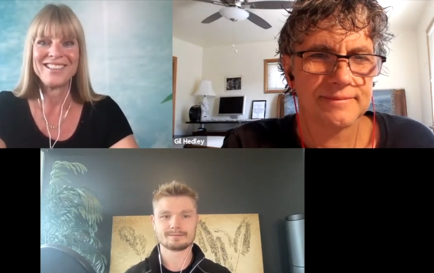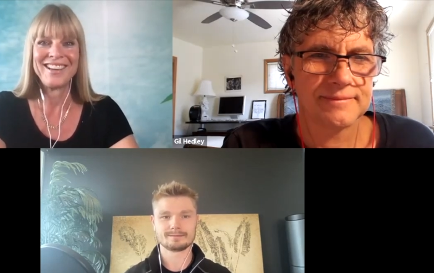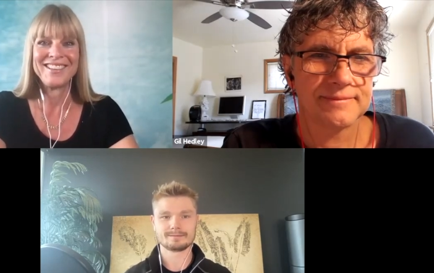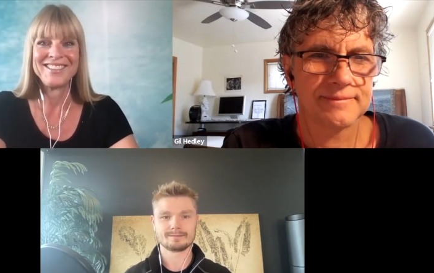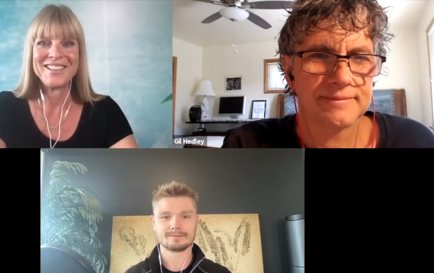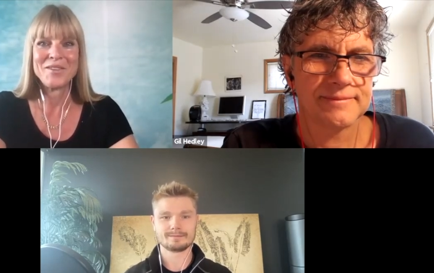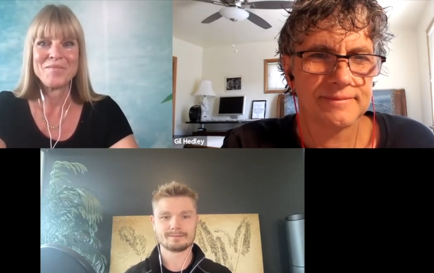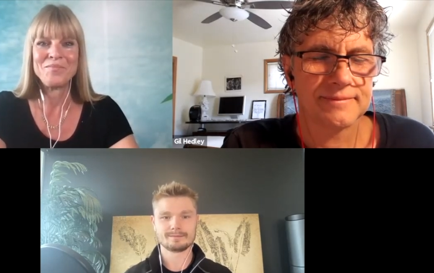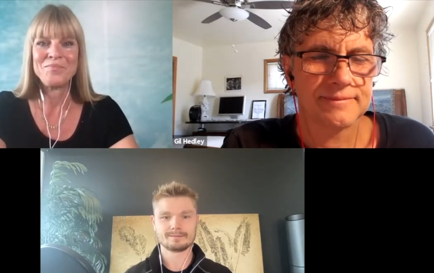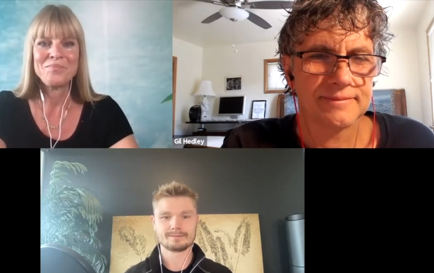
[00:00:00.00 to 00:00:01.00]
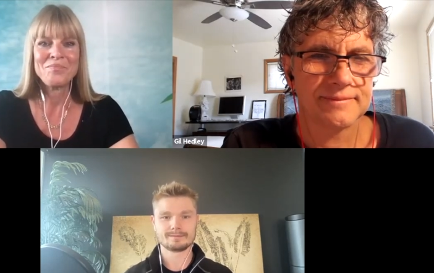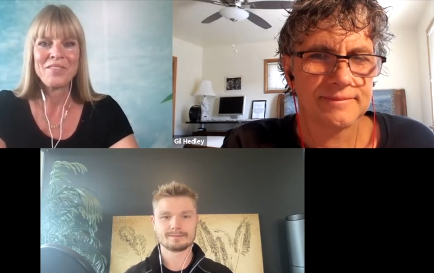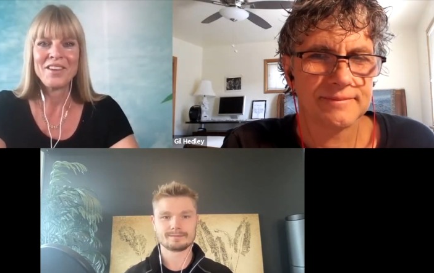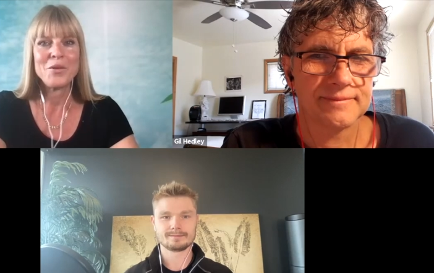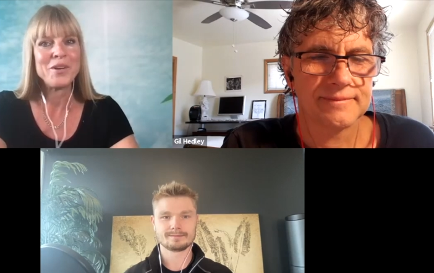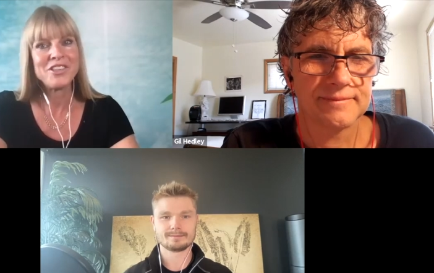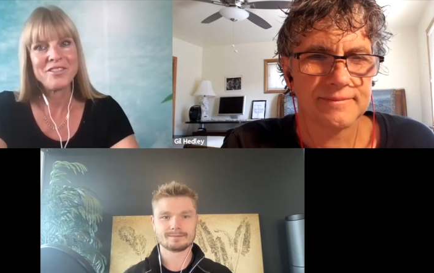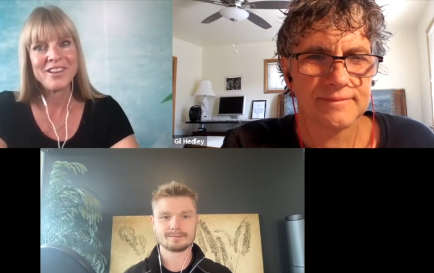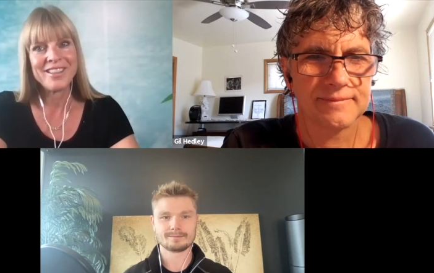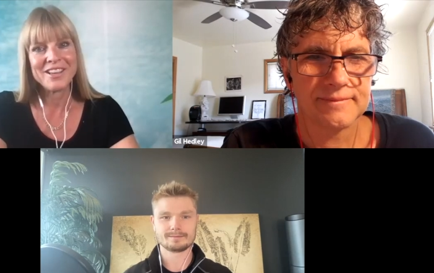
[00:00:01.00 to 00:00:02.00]
Speaker 1: And um, Quinn, do you have
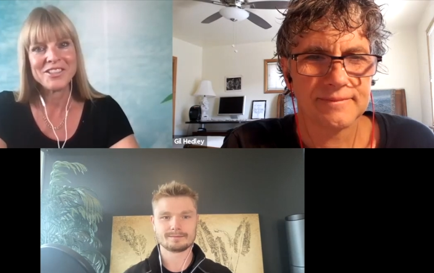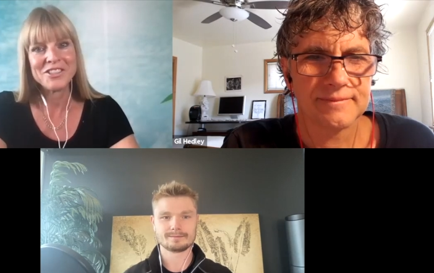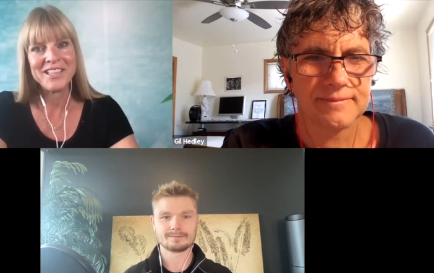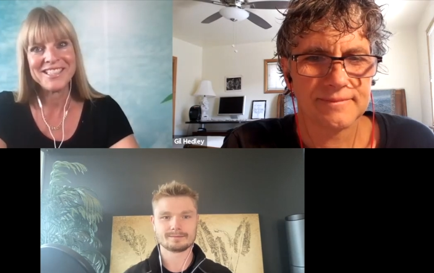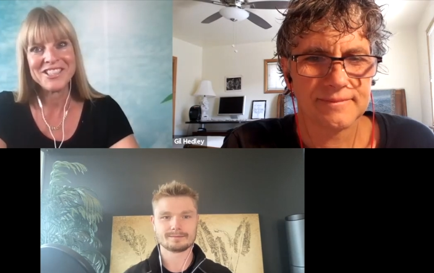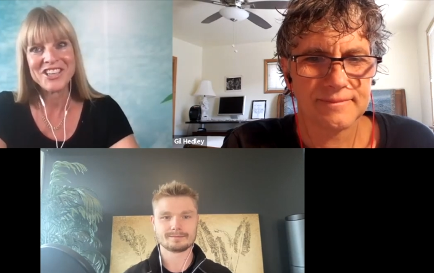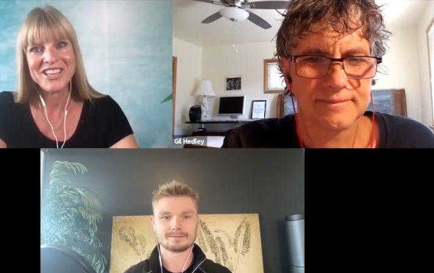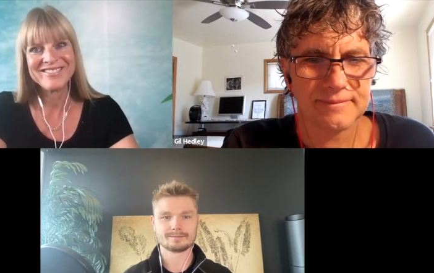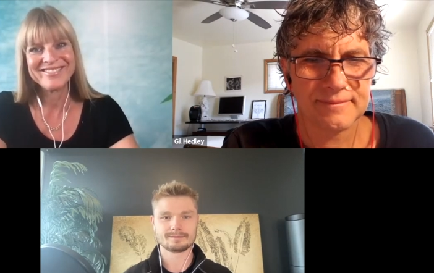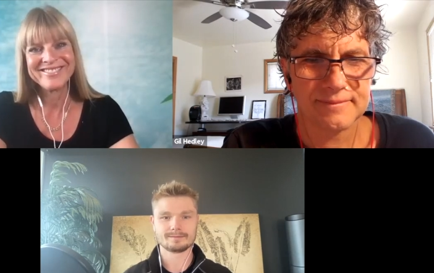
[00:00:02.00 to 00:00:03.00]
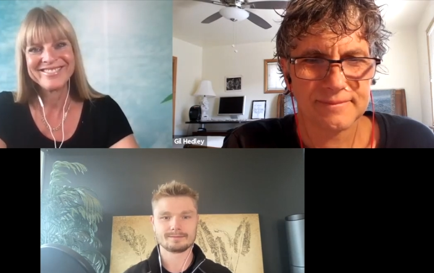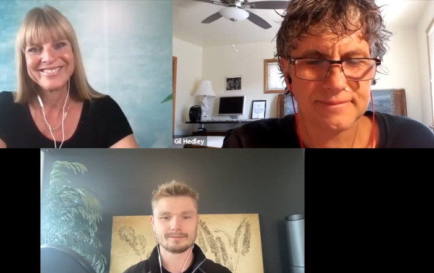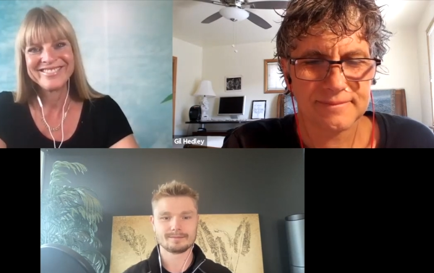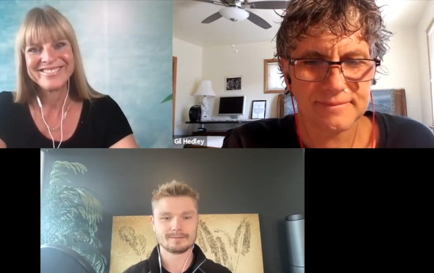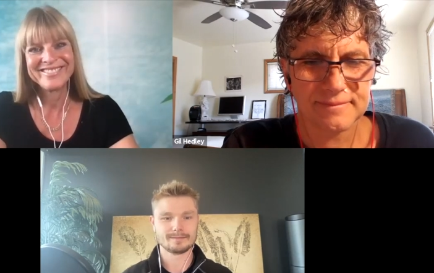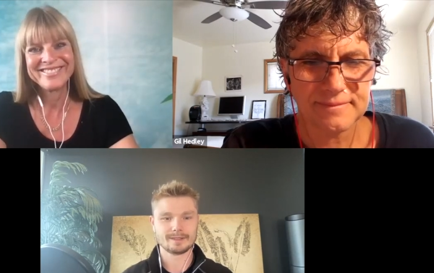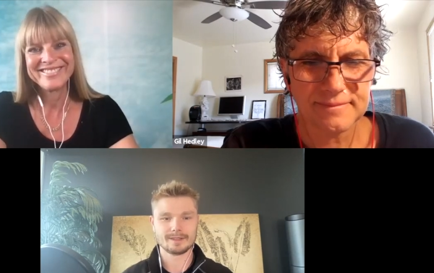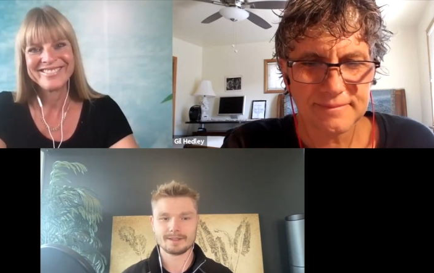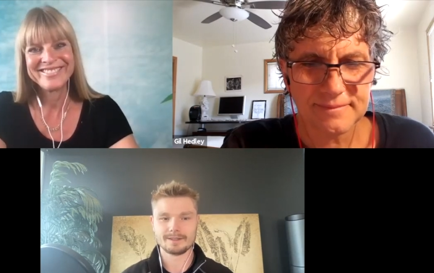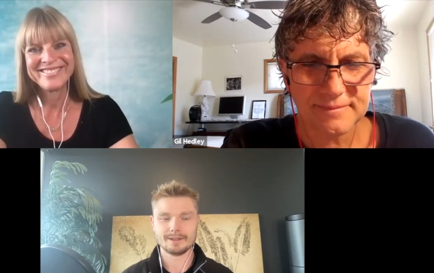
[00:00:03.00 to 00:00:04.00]
anything else you'd like to share?
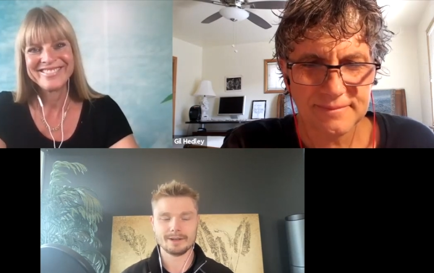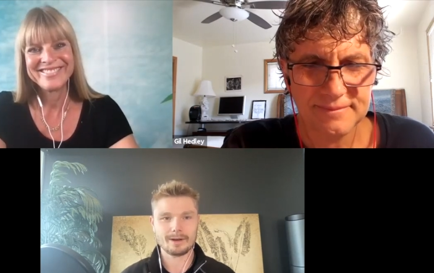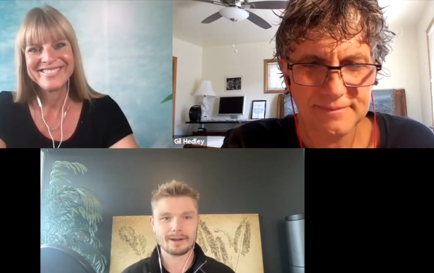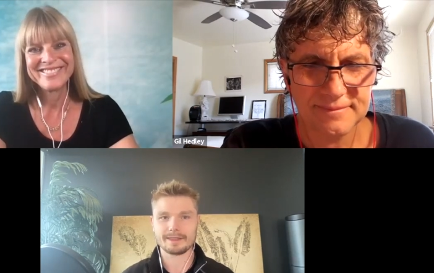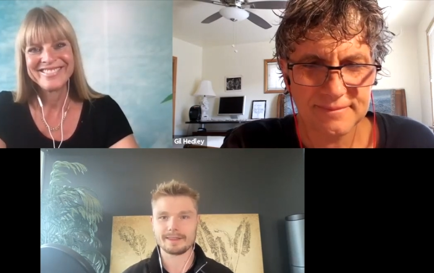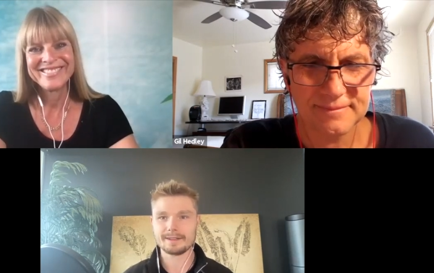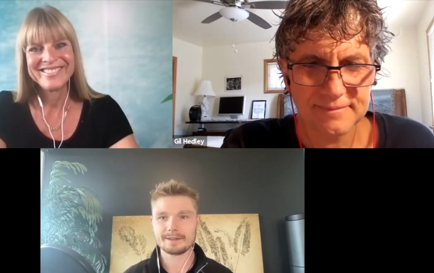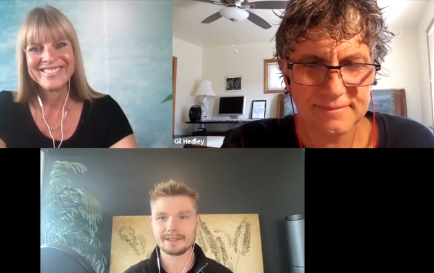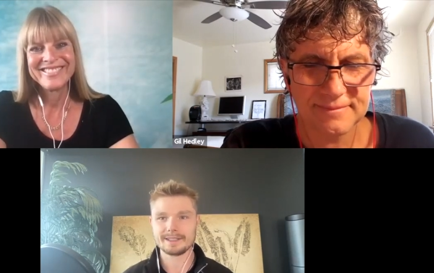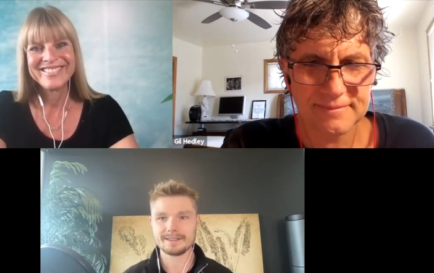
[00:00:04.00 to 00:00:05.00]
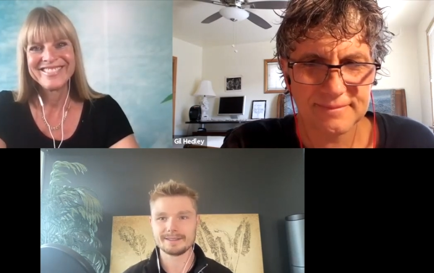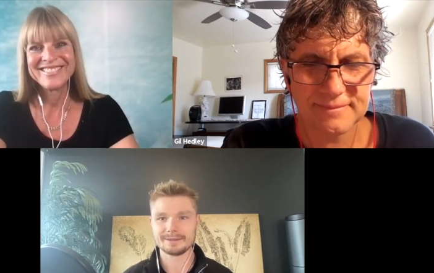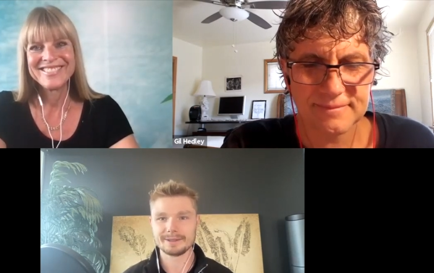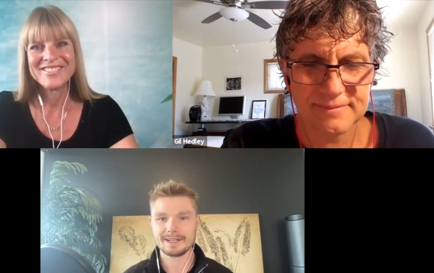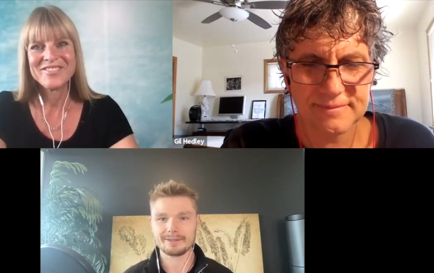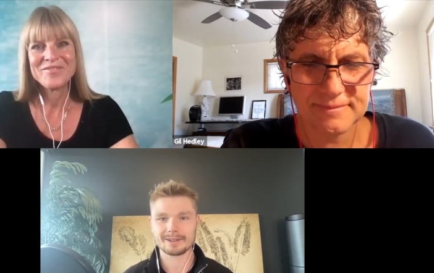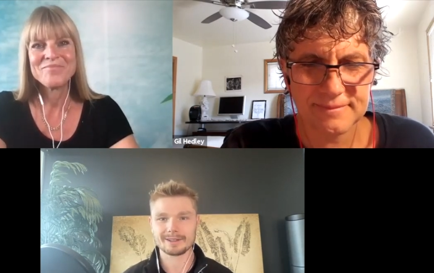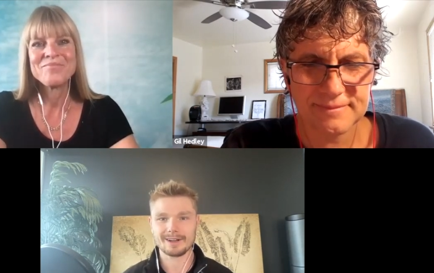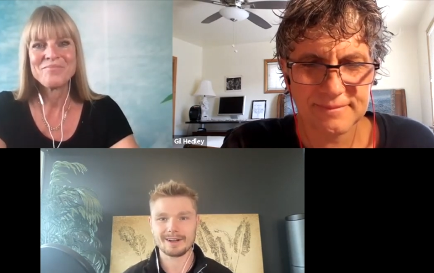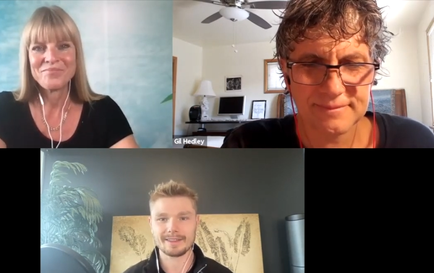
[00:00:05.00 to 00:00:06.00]
Speaker 2: No, I think we we covered a
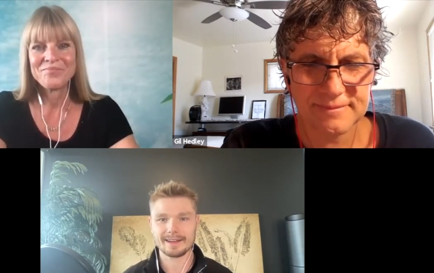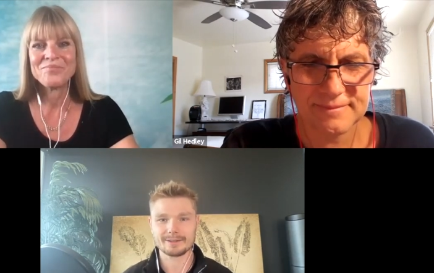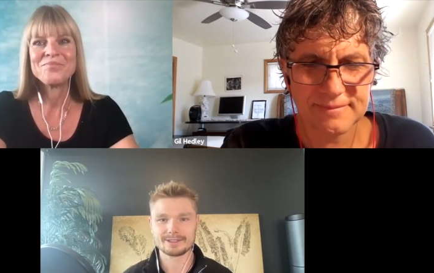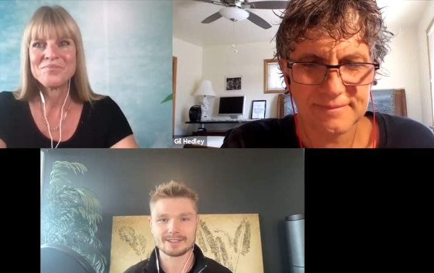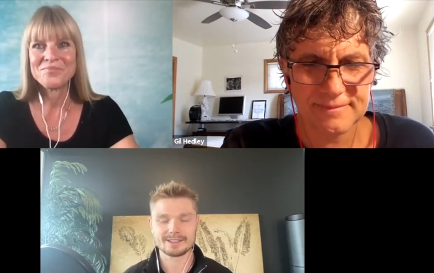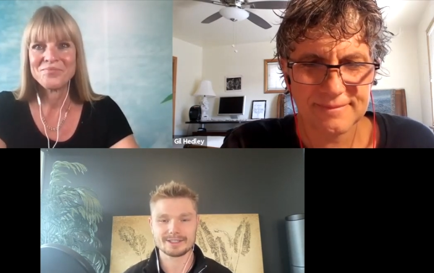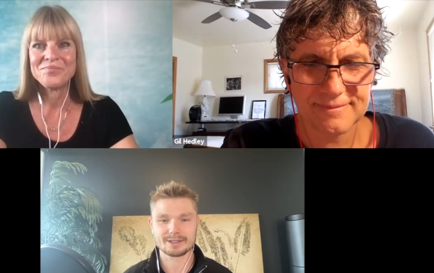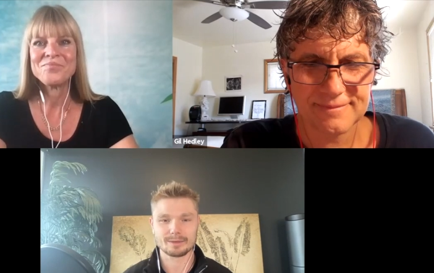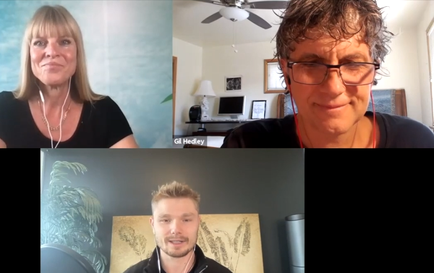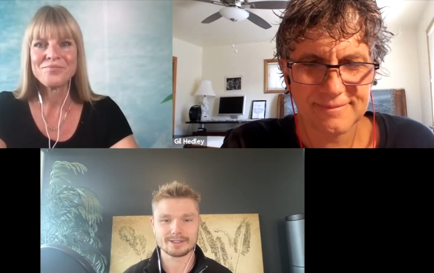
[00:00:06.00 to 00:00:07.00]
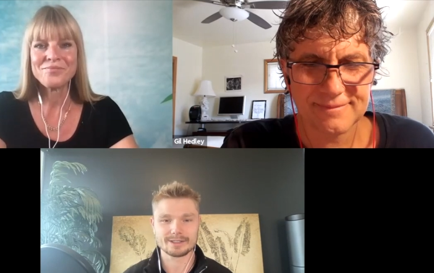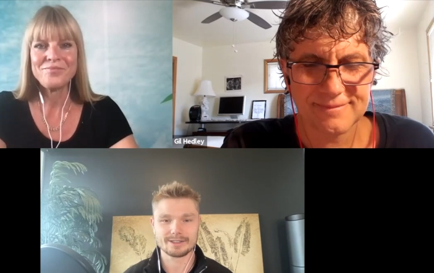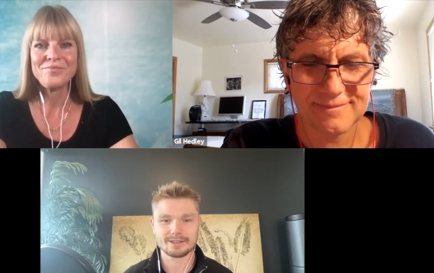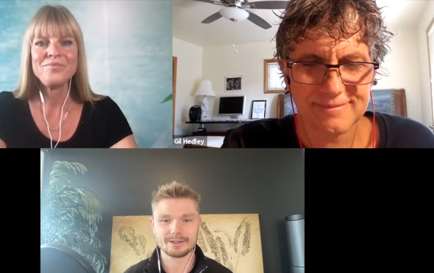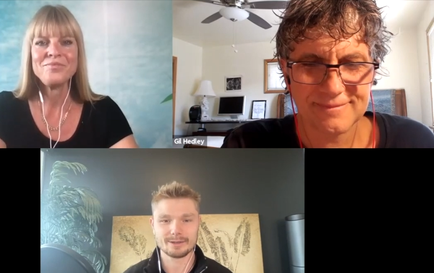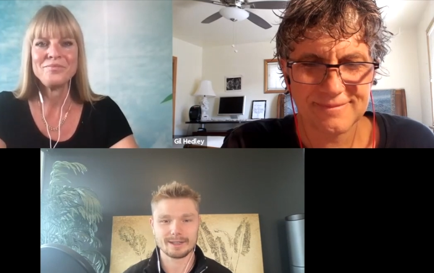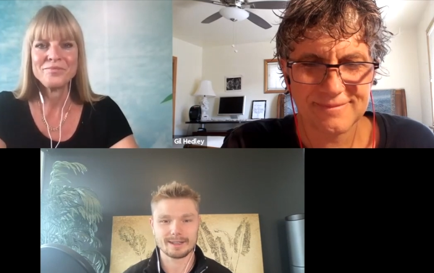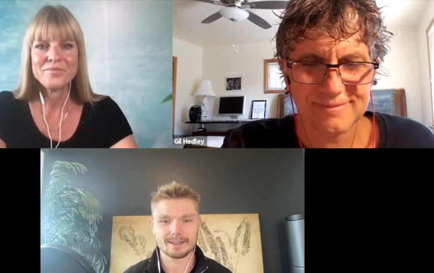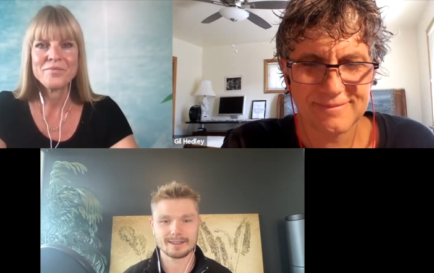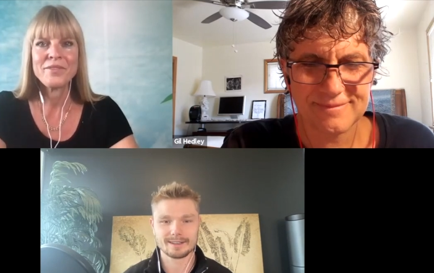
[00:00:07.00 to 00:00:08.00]
lot. That was just such a pleasure to uh,